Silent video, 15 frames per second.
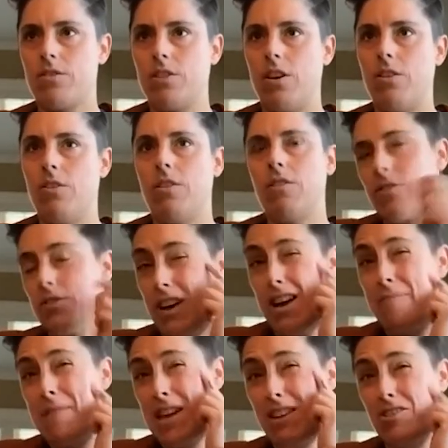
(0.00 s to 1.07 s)
So
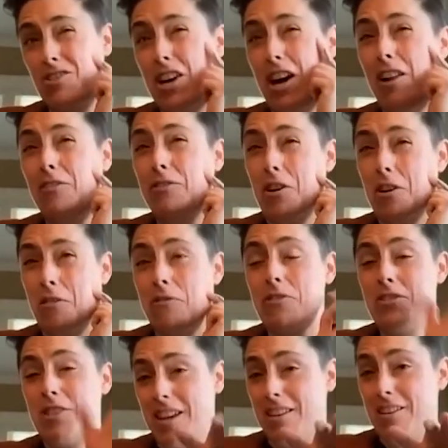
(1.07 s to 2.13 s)
I managed Olive Garden for
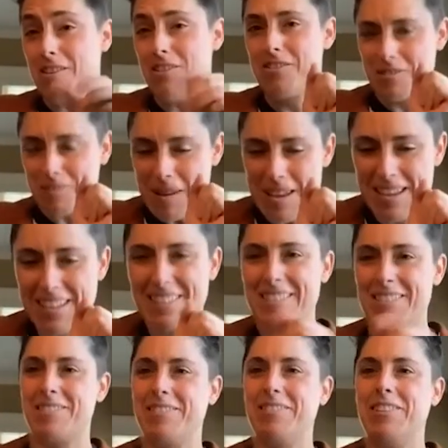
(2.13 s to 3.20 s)
10 years.
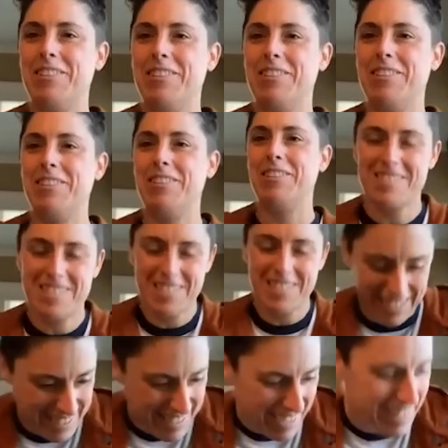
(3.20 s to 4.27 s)
It's a little known fact.
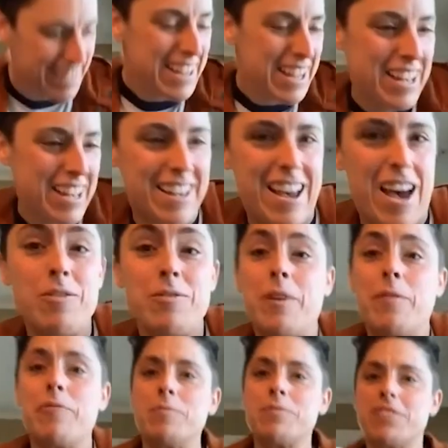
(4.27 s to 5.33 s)
Yeah. I'm
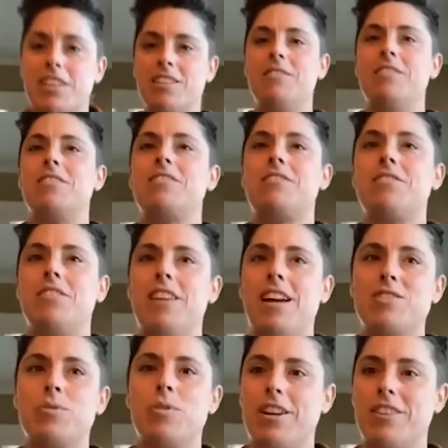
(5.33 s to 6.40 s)
from St. Louis. So
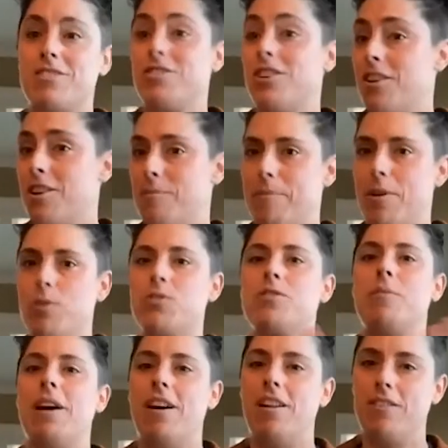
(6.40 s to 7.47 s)
that's where I started most of
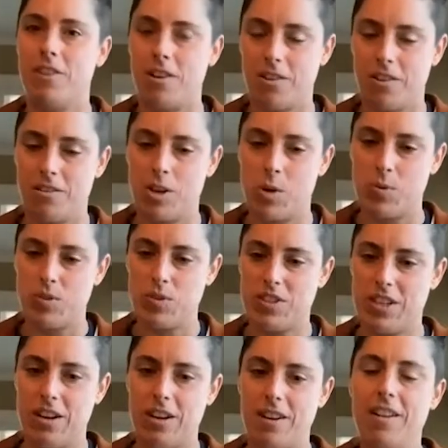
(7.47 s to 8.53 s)
my Olive Garden career, was
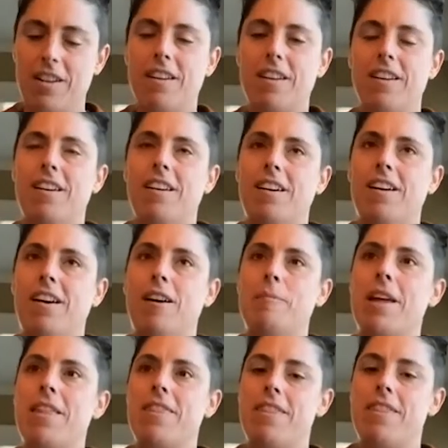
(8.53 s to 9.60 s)
there.
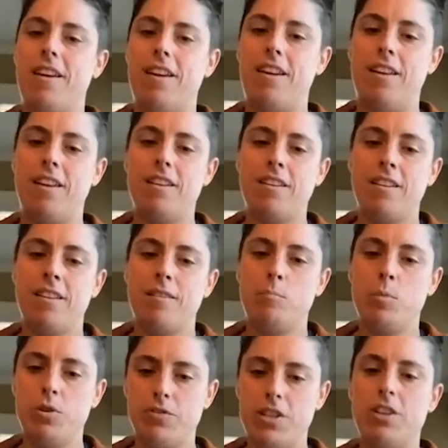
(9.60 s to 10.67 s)
And then
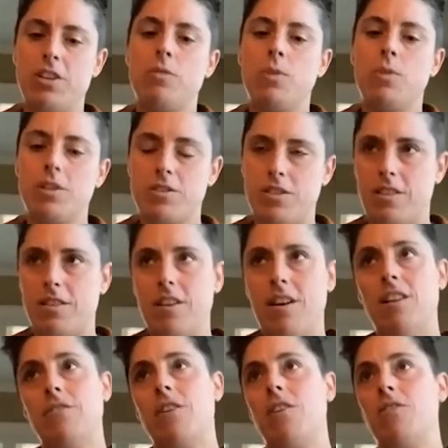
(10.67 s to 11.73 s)
moved here, worked at
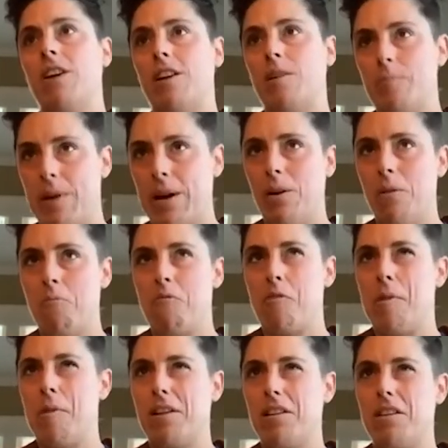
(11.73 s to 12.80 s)
Olive Garden Rodney Parham for
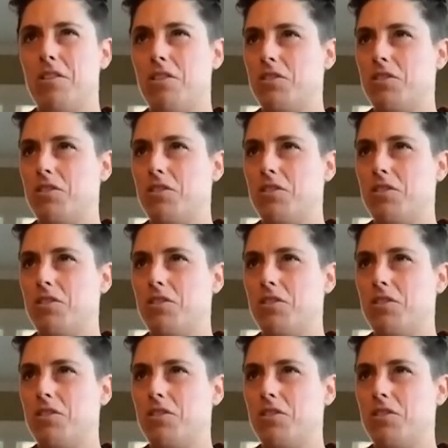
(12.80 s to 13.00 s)
about a year